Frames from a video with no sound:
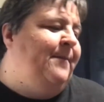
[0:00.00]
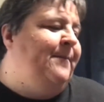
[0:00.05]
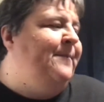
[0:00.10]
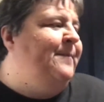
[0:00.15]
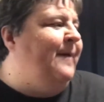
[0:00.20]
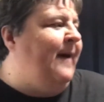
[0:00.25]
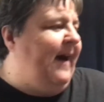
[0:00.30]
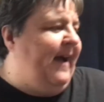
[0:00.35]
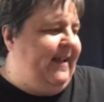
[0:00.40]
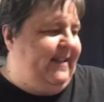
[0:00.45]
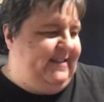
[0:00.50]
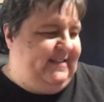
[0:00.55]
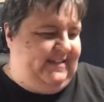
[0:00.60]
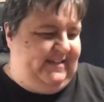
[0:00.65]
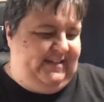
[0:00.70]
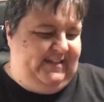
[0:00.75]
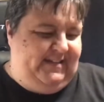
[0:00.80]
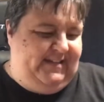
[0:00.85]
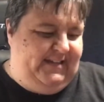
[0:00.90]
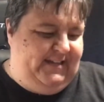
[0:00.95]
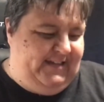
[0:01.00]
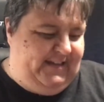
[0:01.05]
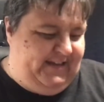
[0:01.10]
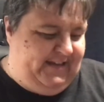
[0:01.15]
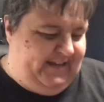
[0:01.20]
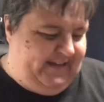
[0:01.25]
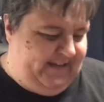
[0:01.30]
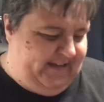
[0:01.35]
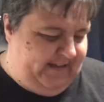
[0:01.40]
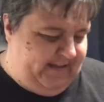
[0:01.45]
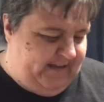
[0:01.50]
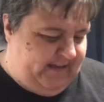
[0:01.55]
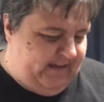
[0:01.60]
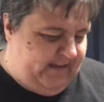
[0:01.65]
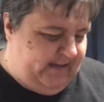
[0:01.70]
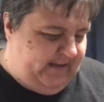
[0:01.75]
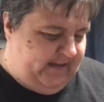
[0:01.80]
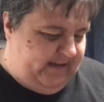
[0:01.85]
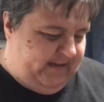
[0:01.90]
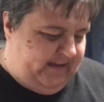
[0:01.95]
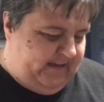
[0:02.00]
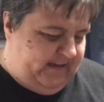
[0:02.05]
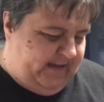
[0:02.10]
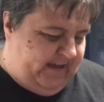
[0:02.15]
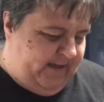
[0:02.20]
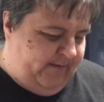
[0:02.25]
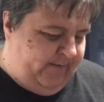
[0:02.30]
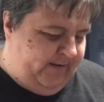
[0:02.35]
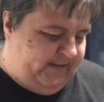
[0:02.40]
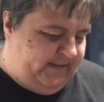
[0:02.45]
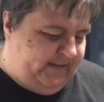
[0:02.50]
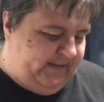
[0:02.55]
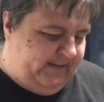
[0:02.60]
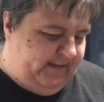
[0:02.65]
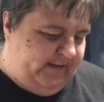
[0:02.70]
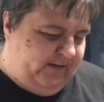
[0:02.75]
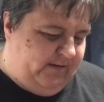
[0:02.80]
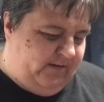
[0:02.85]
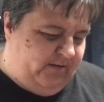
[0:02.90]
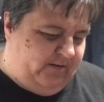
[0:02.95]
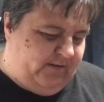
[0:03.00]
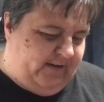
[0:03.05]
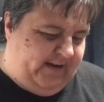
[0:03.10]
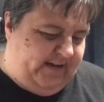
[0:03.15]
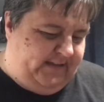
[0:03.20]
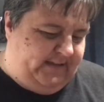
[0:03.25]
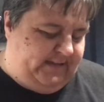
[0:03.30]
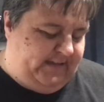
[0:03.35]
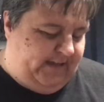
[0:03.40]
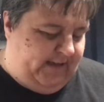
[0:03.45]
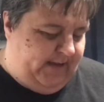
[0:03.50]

But I went a little crazy